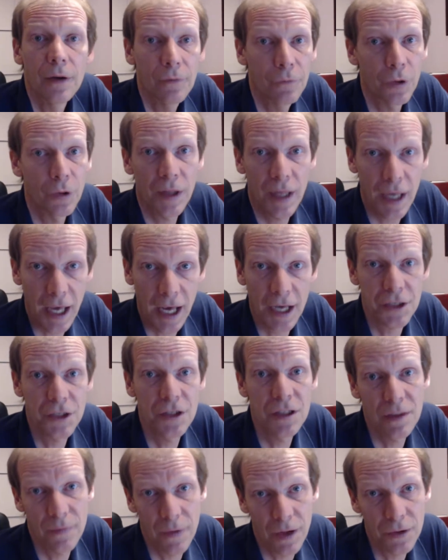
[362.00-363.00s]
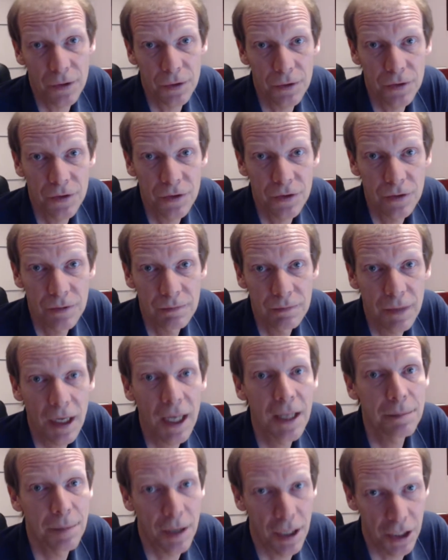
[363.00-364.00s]
for the actions of others
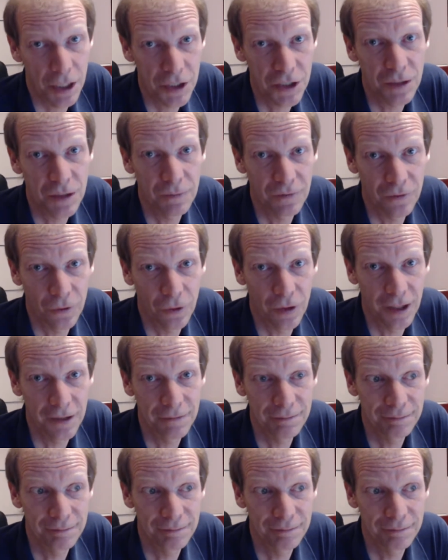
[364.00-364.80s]
and punish them for it.